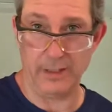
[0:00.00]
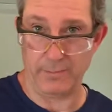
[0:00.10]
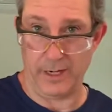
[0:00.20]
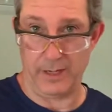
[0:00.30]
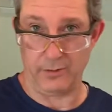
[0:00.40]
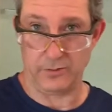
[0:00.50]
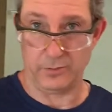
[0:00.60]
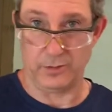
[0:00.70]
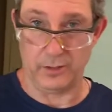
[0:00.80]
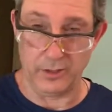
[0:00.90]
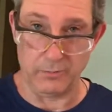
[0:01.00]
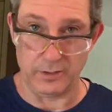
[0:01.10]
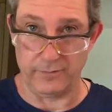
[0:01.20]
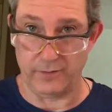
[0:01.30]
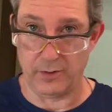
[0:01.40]
up the house really good with
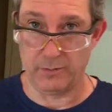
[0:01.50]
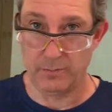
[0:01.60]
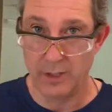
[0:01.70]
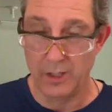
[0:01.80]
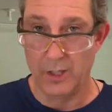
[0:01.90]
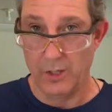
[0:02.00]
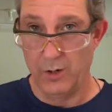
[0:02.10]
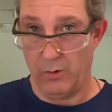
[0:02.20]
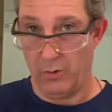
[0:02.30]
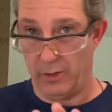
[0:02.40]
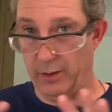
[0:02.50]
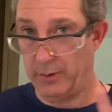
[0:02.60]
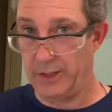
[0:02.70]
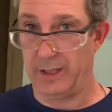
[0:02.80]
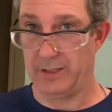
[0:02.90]
the foam or
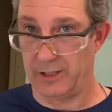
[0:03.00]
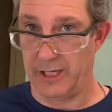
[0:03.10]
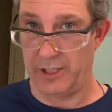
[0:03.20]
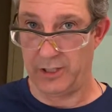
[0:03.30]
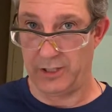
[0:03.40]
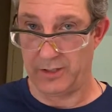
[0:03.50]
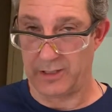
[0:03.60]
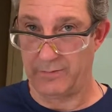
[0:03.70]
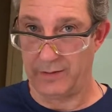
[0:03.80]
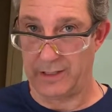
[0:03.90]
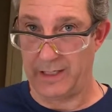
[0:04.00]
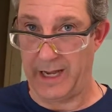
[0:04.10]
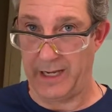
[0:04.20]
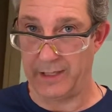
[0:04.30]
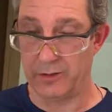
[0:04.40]
with insulation, stuff like
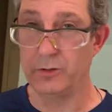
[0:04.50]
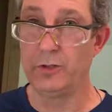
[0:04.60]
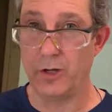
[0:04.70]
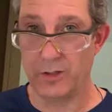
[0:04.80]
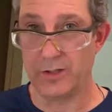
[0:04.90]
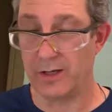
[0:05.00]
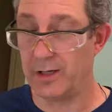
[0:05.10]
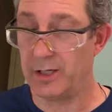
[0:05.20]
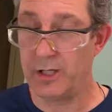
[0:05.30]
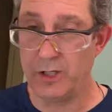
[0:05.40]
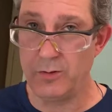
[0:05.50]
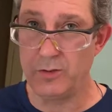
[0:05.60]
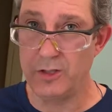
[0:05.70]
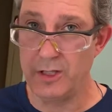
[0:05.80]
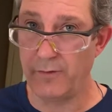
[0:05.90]
that, you'll notice a
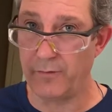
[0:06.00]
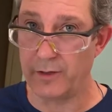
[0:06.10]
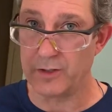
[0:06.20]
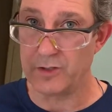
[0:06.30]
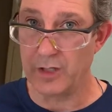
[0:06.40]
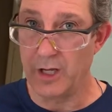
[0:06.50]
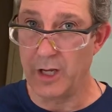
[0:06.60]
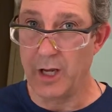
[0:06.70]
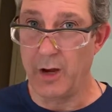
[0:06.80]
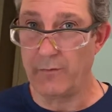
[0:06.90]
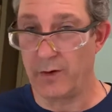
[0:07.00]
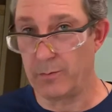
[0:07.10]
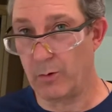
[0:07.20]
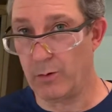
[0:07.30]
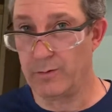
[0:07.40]
huge difference
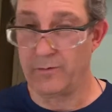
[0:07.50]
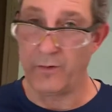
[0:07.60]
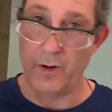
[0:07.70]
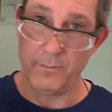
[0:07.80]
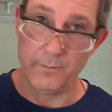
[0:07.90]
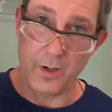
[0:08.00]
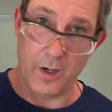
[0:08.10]
from going from